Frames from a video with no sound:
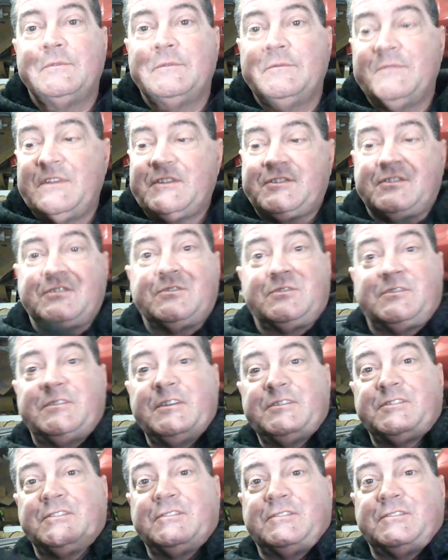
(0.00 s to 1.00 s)
this
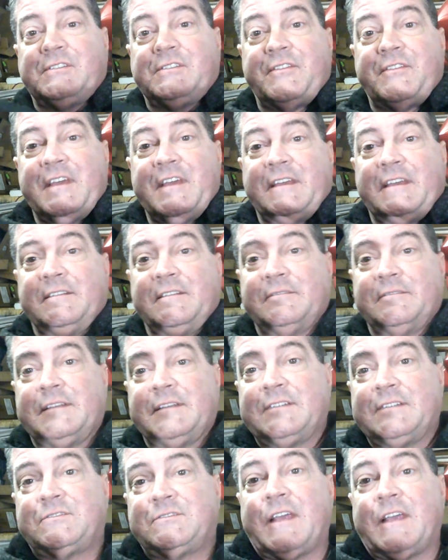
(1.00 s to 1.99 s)
is the thing
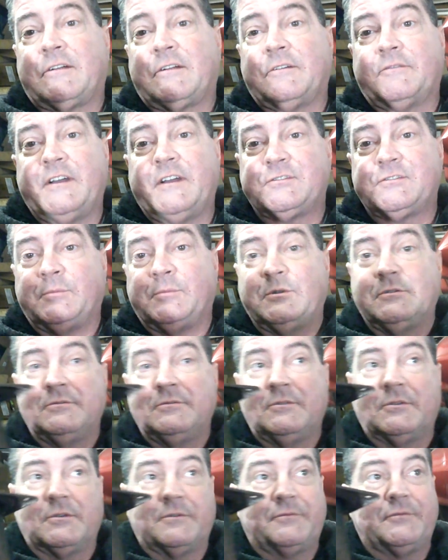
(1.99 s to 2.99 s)
that's sacrificable,
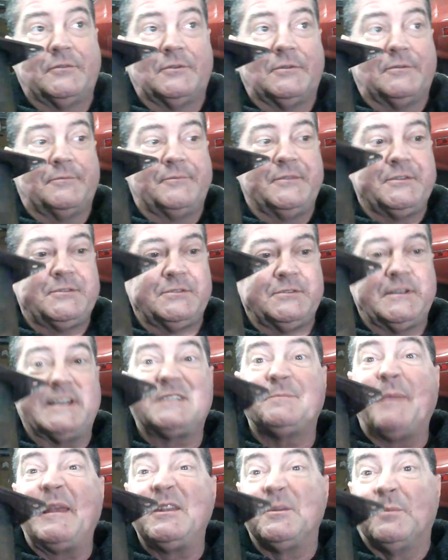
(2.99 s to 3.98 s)
or this is
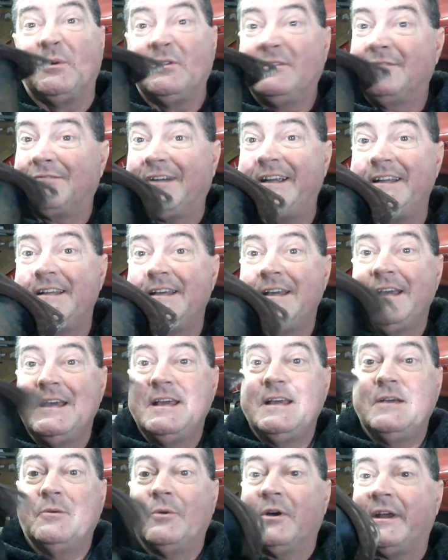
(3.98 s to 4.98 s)
expendable, right?
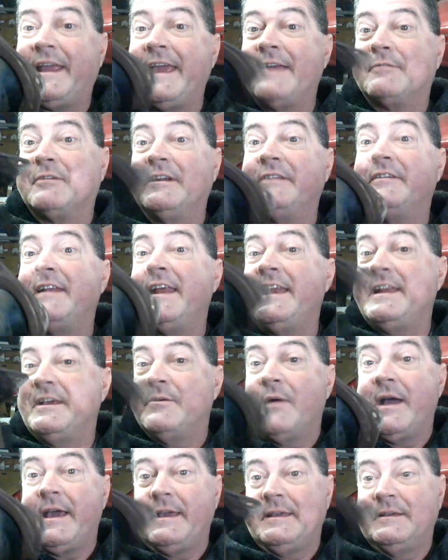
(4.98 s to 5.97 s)
We're getting rid of it
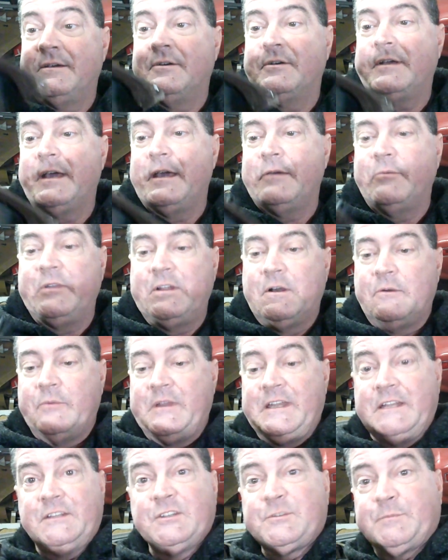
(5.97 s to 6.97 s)
anyway. Okay, we
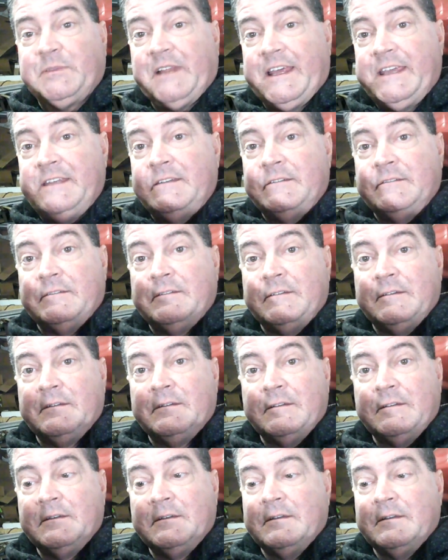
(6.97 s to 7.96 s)
need this plate,
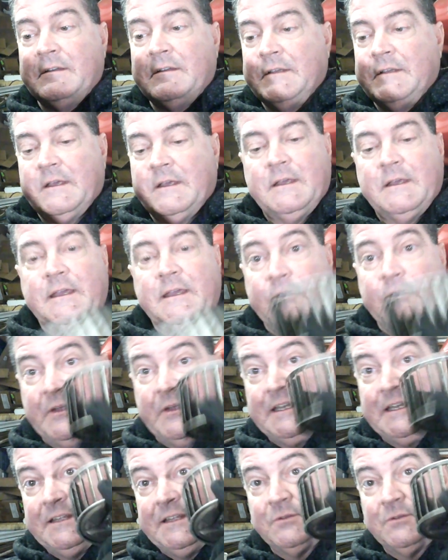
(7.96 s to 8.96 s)
and we
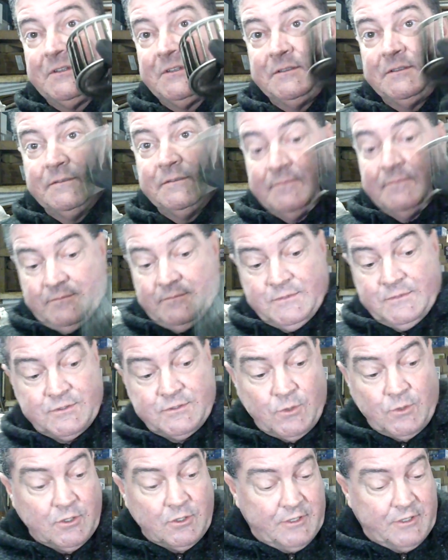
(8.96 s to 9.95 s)
need the
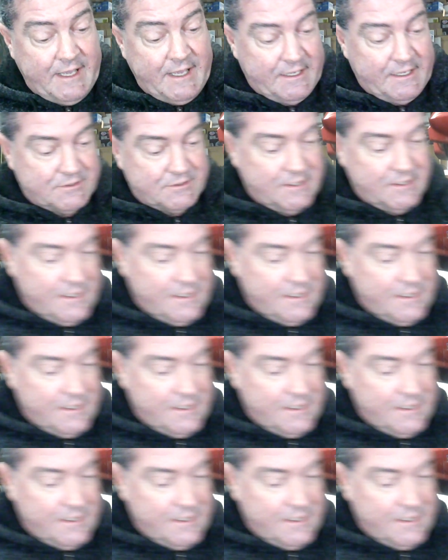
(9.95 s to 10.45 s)
squirrel cage.